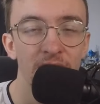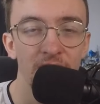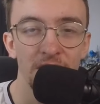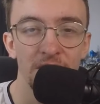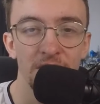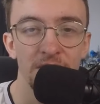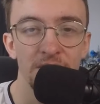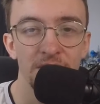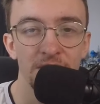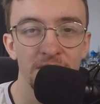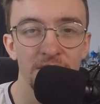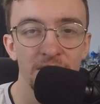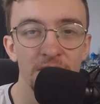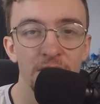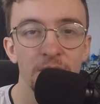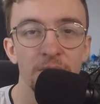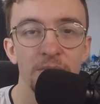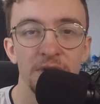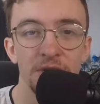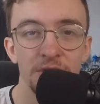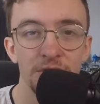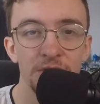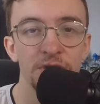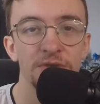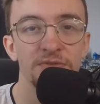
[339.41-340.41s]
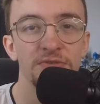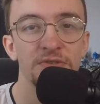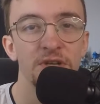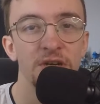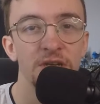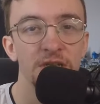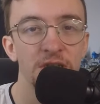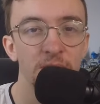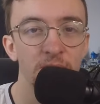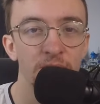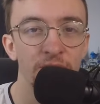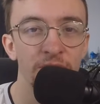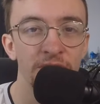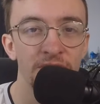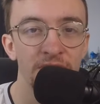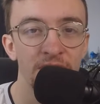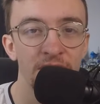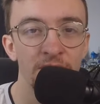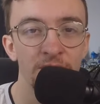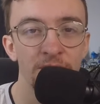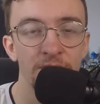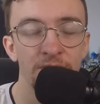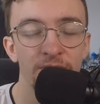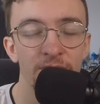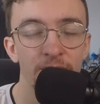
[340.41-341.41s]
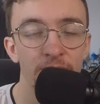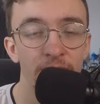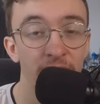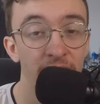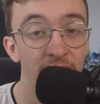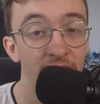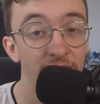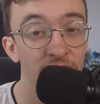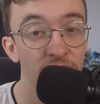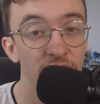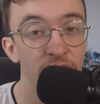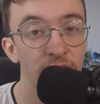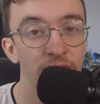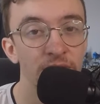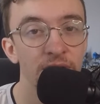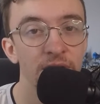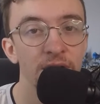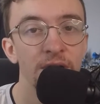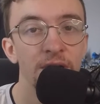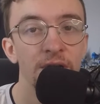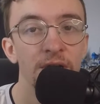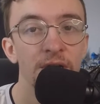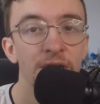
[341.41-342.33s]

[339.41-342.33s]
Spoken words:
I think they're going to be a tough side to break down by Everton.